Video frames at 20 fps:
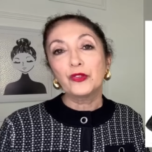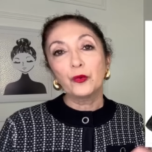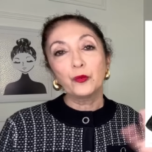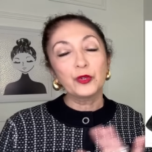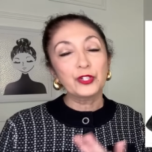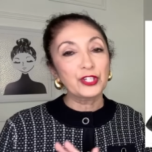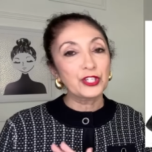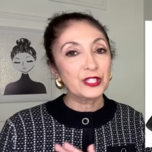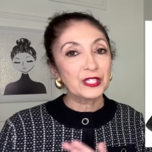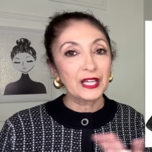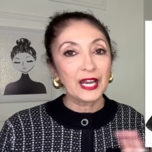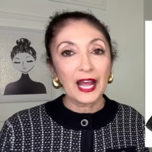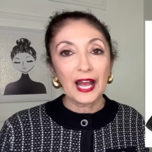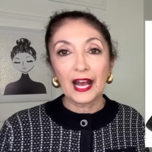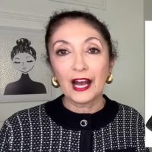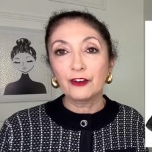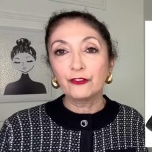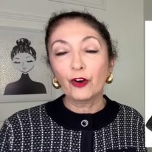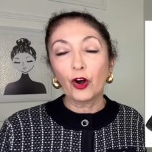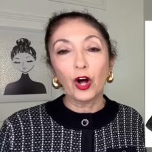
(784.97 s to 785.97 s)
which is going to
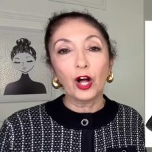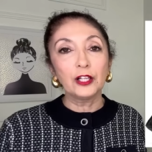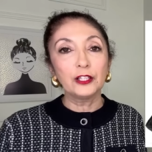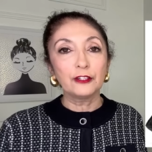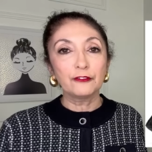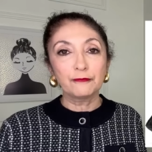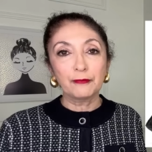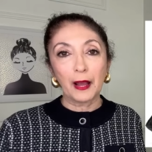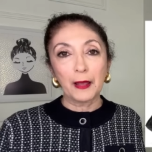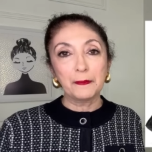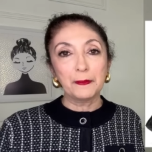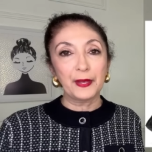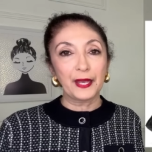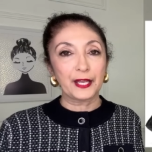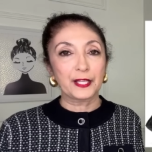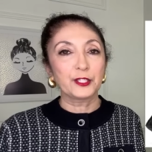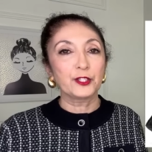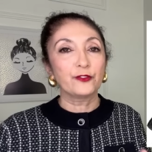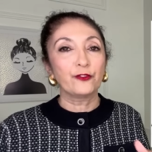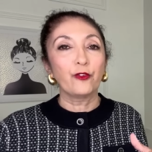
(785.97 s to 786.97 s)
have all of my
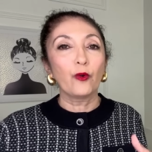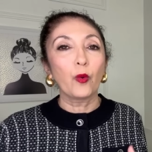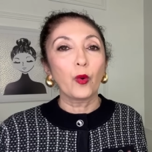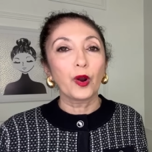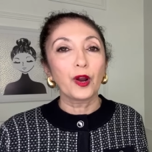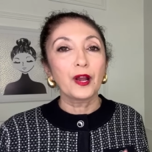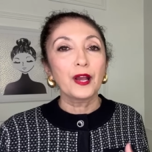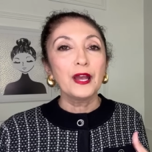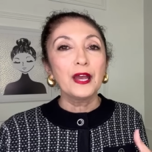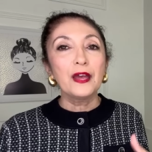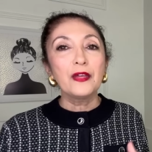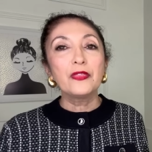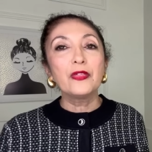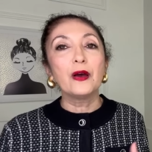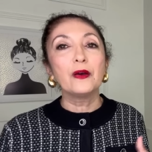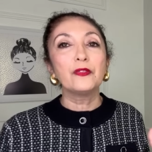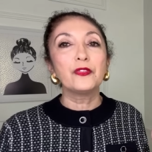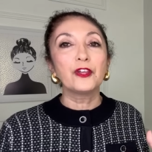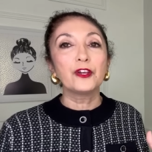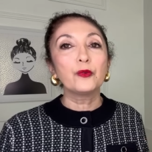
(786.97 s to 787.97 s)
picks for
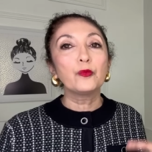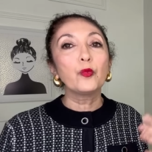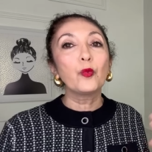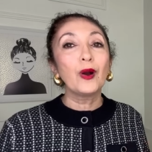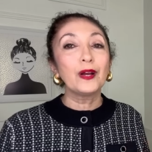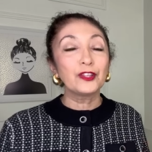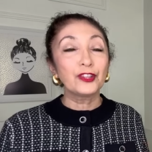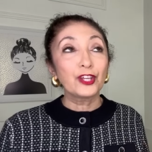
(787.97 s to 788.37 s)
the, the,